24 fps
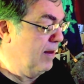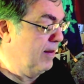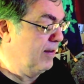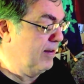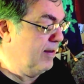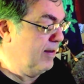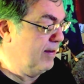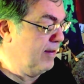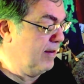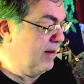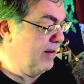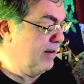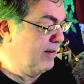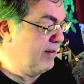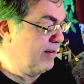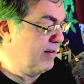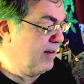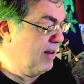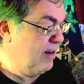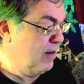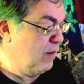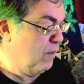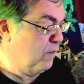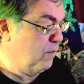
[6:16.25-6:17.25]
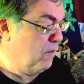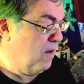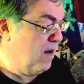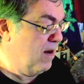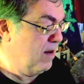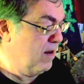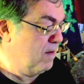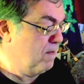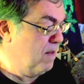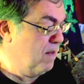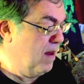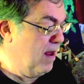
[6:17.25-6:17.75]
is this a
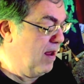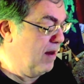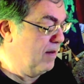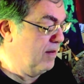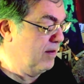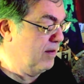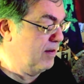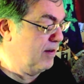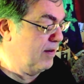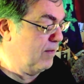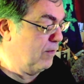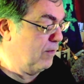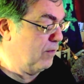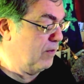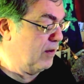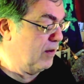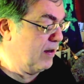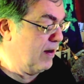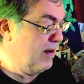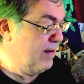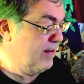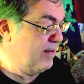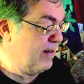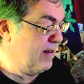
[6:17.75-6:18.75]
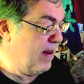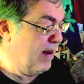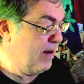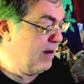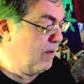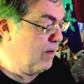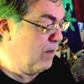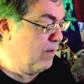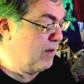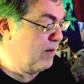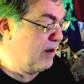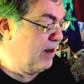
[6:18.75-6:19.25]
schizophrenic man who's a friggin'
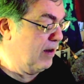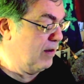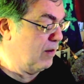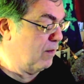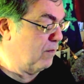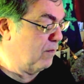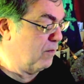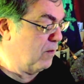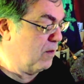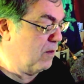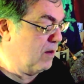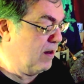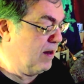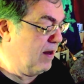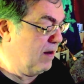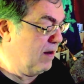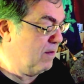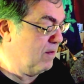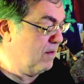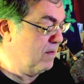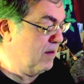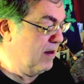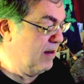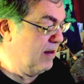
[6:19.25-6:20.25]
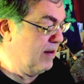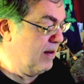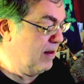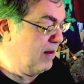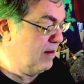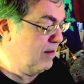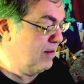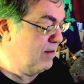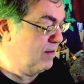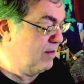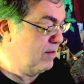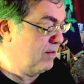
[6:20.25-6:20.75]
psycho killer? forty-eight woman that
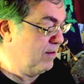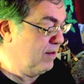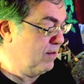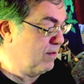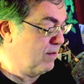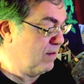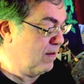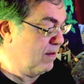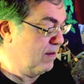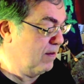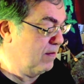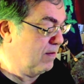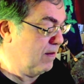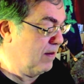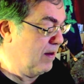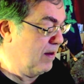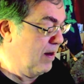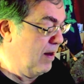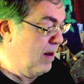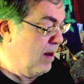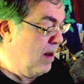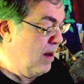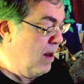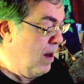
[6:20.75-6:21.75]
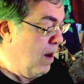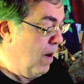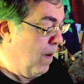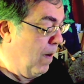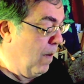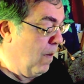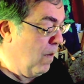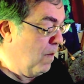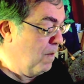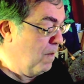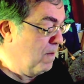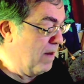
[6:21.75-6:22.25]
does a tree trunk. Is a,
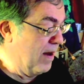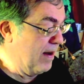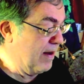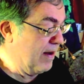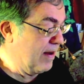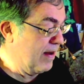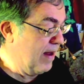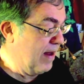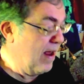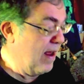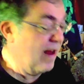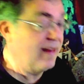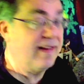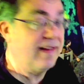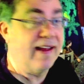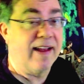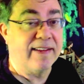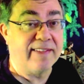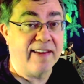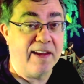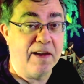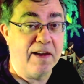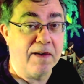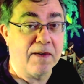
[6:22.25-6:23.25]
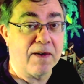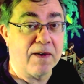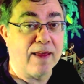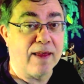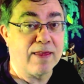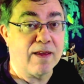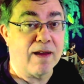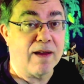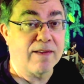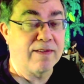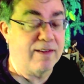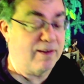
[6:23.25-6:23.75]
oh my god, that's here. I
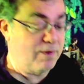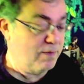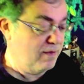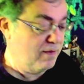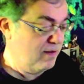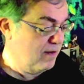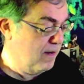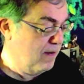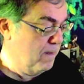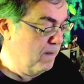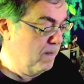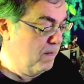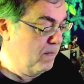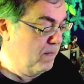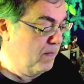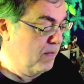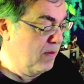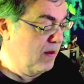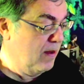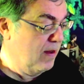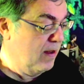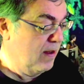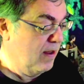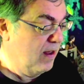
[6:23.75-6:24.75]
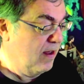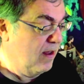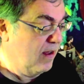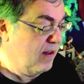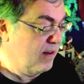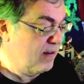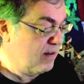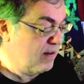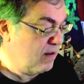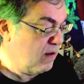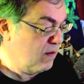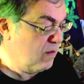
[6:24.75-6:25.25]
thought this was
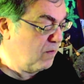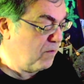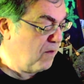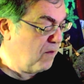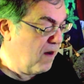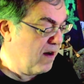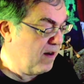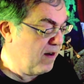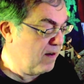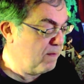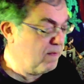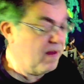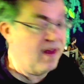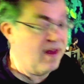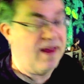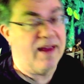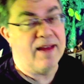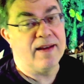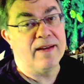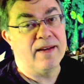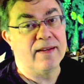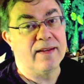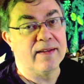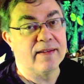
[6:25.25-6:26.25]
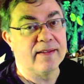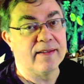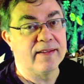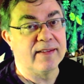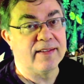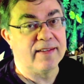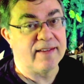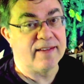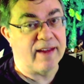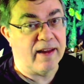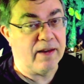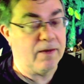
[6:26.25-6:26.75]
a schizophrenic man,
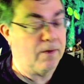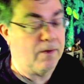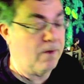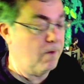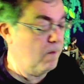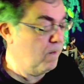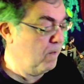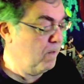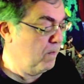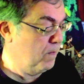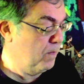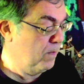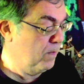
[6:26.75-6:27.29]
psycho,